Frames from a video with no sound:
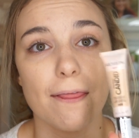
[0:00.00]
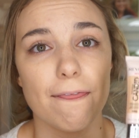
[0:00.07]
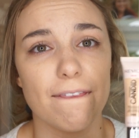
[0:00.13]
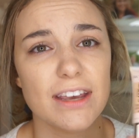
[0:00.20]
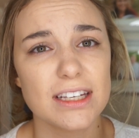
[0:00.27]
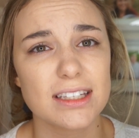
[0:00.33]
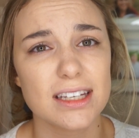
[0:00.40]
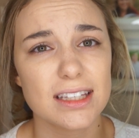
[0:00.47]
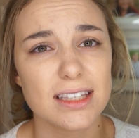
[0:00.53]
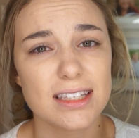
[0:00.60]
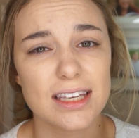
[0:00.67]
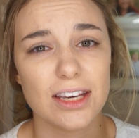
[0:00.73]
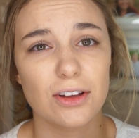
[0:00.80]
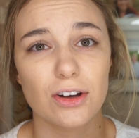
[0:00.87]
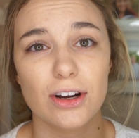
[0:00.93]
This
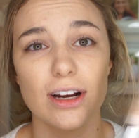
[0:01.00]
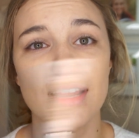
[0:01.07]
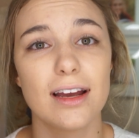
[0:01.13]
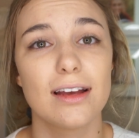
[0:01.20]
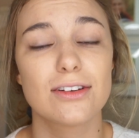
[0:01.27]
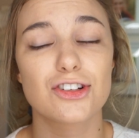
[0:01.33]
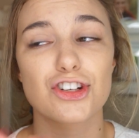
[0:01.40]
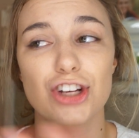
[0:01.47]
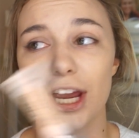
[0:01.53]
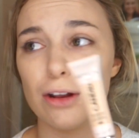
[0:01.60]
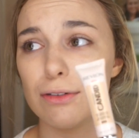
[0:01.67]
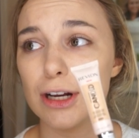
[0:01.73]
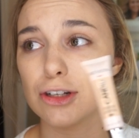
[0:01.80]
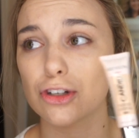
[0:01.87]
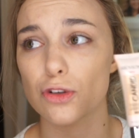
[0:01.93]
concealer
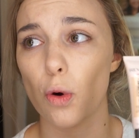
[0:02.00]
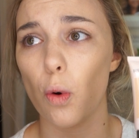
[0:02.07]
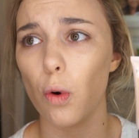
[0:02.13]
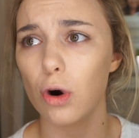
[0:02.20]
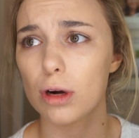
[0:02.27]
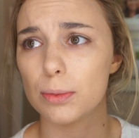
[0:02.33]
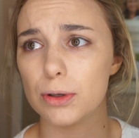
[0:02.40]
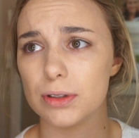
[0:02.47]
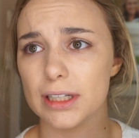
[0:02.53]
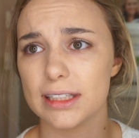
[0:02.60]
shade range is horrible.